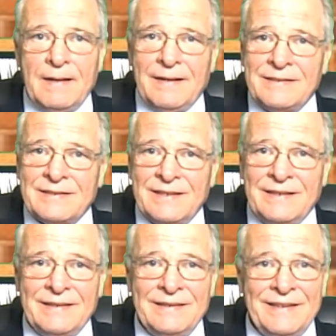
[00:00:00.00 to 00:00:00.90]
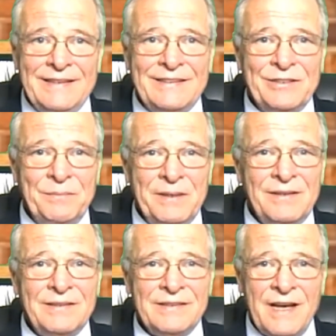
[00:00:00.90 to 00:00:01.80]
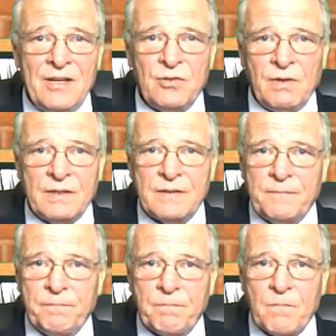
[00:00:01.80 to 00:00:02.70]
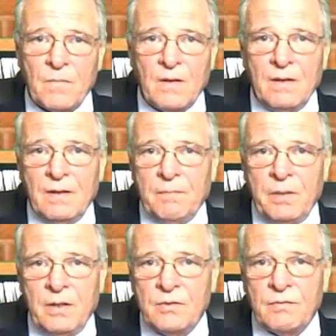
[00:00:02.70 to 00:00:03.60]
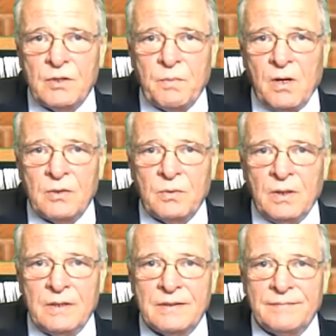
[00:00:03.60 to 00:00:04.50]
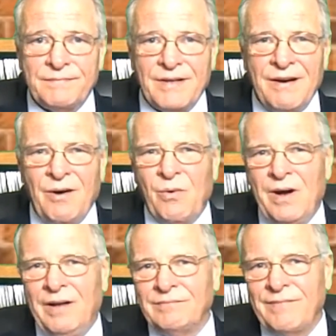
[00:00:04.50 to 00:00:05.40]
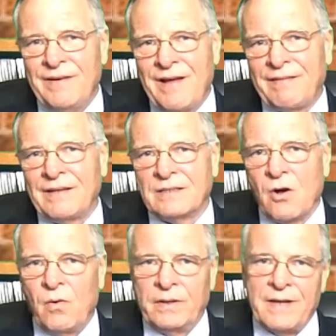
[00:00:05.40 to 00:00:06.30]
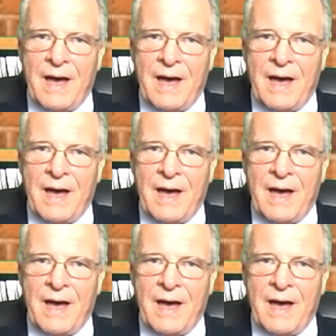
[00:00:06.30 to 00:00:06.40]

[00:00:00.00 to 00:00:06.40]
I said, it could be a little dangerous. Peter's response was, oh well, nothing's going to